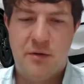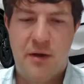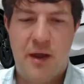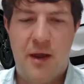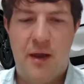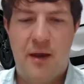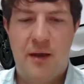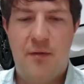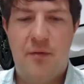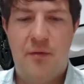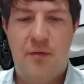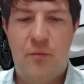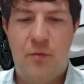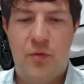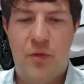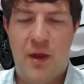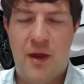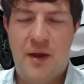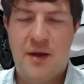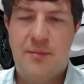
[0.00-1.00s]
Okay,
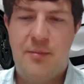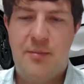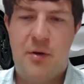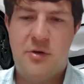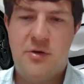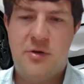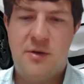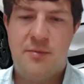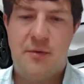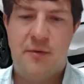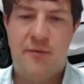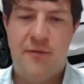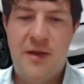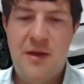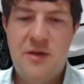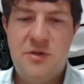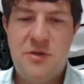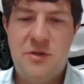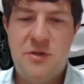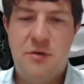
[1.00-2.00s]
with the lane departure
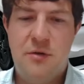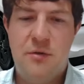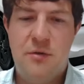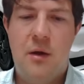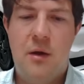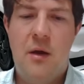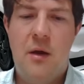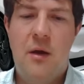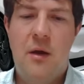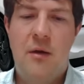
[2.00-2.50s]
prevents you